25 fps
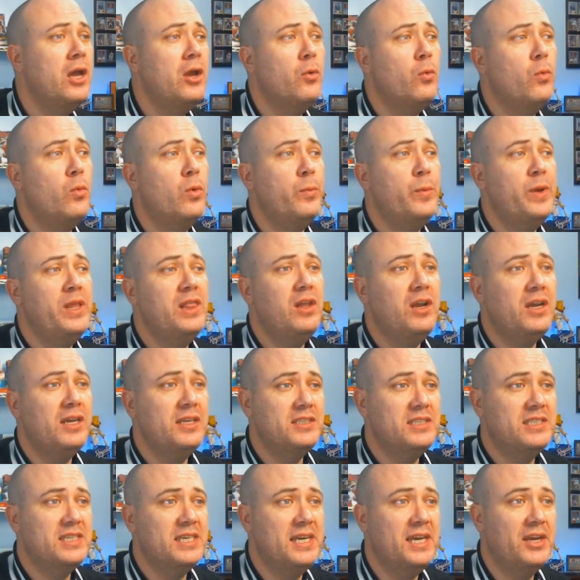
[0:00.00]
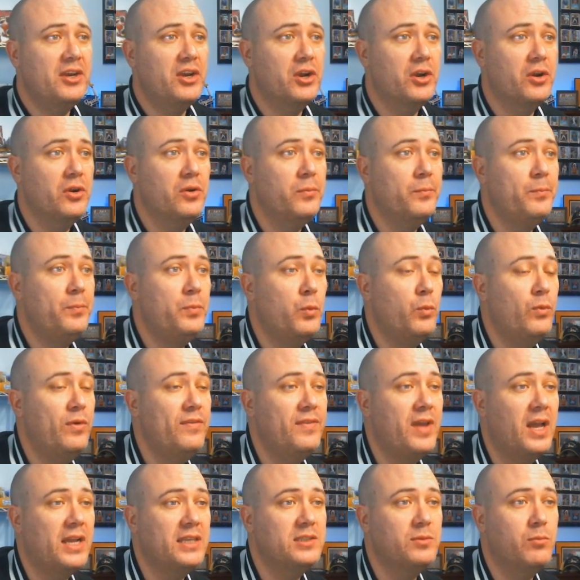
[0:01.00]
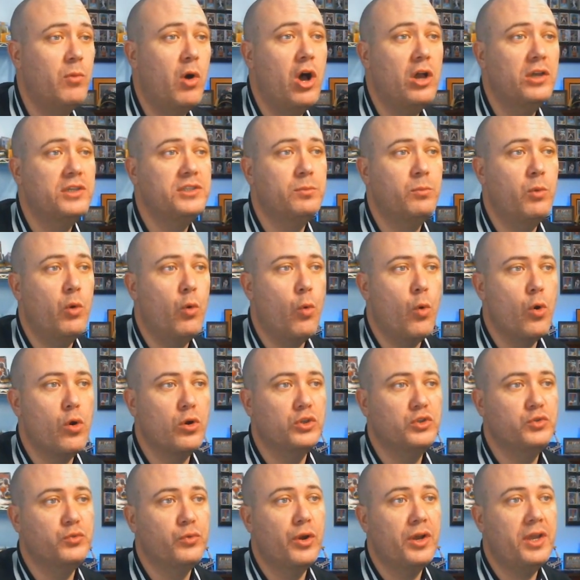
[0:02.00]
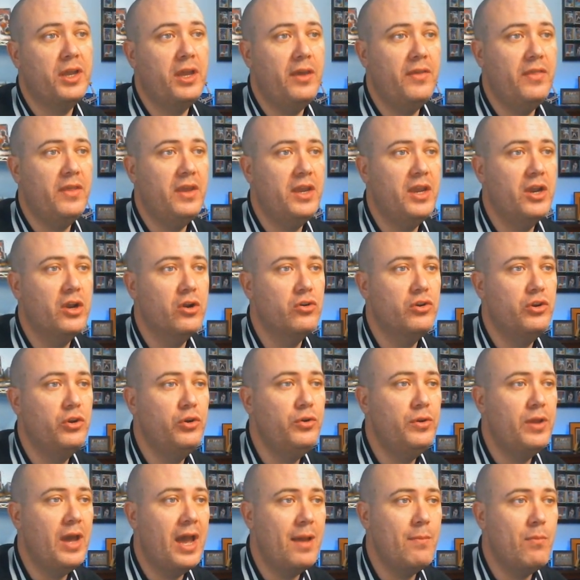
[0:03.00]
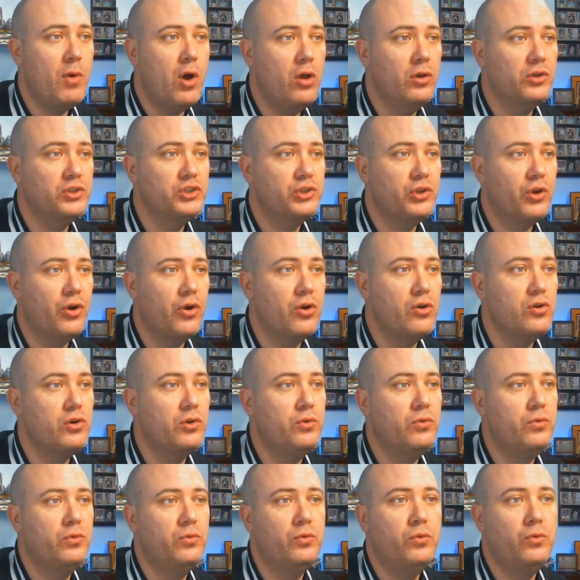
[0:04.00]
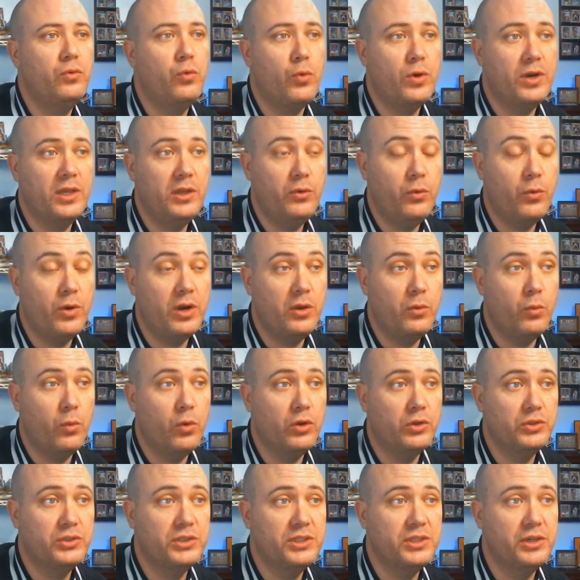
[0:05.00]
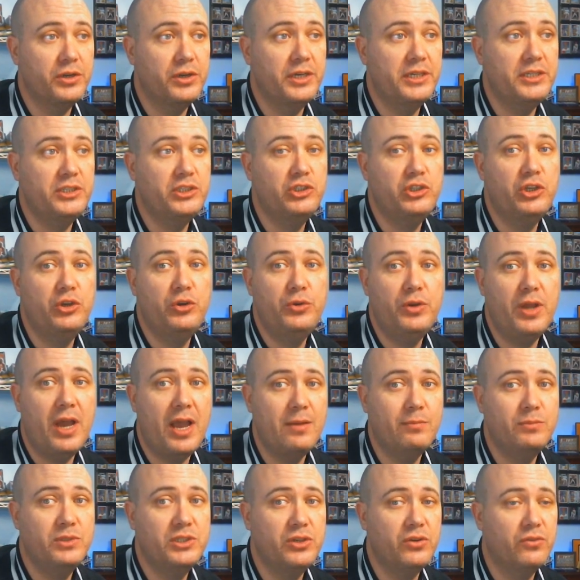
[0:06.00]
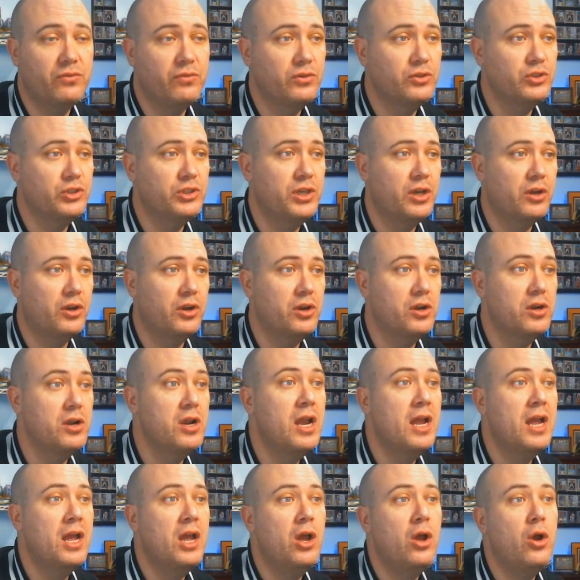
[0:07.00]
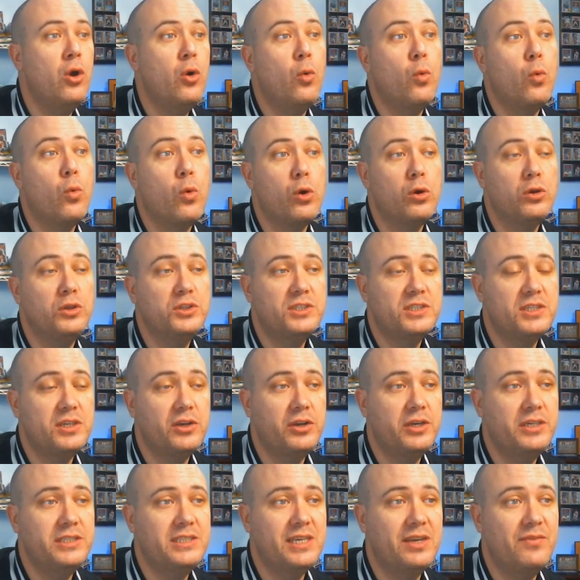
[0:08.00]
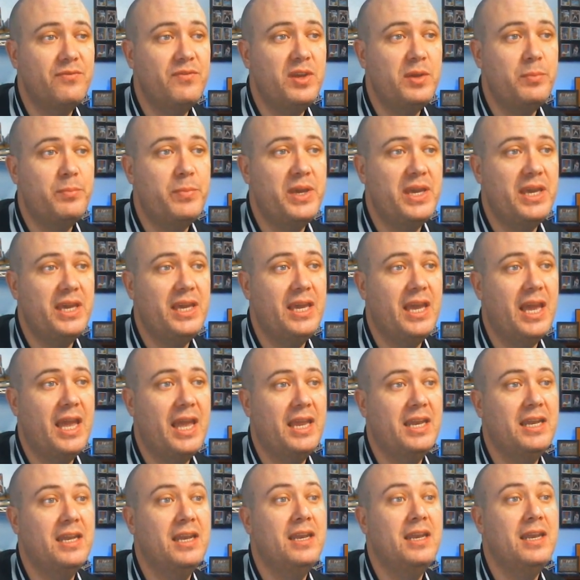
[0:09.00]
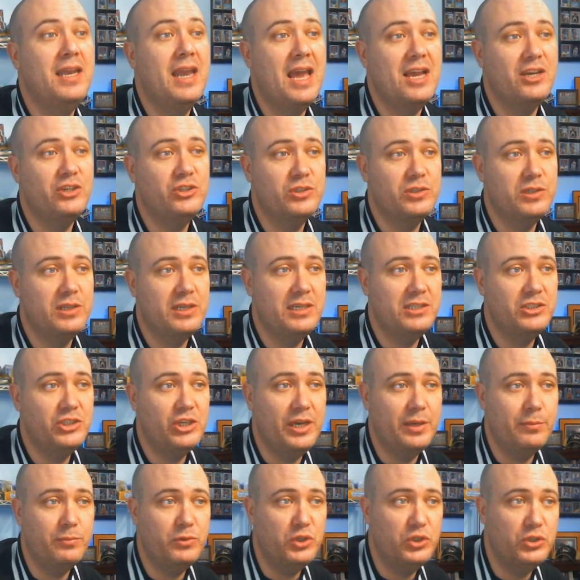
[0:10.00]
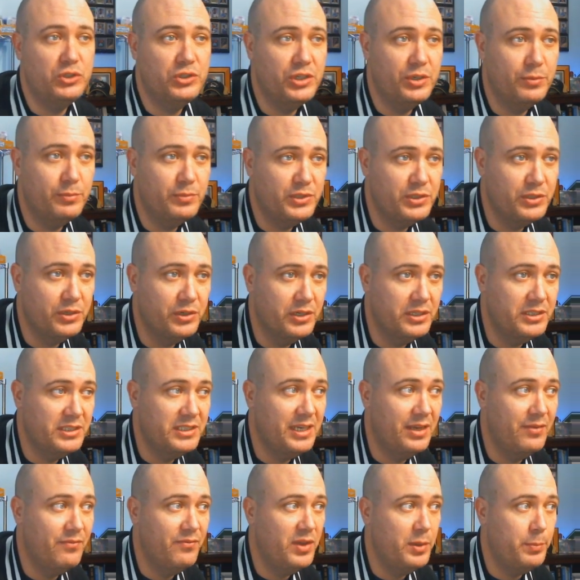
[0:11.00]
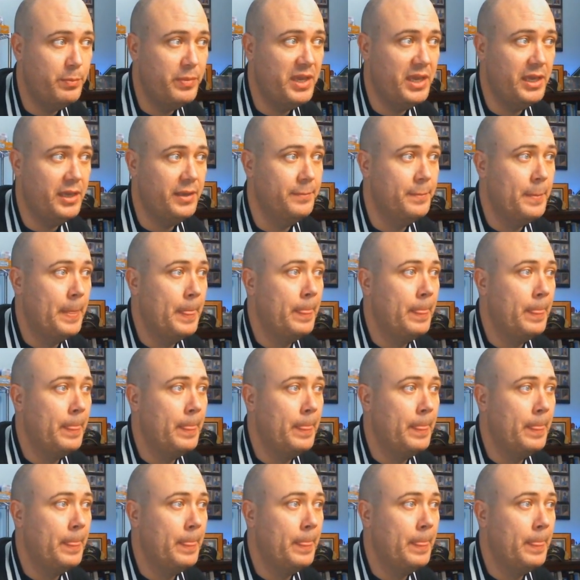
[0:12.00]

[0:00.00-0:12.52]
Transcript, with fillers: when we look at Seager, we've got some awesome awards. Rookie of the Year, two-time All-Star, twenty twenty World Series, two-time Silver Slugger, World Series M V P, and National League Championship Series M V P.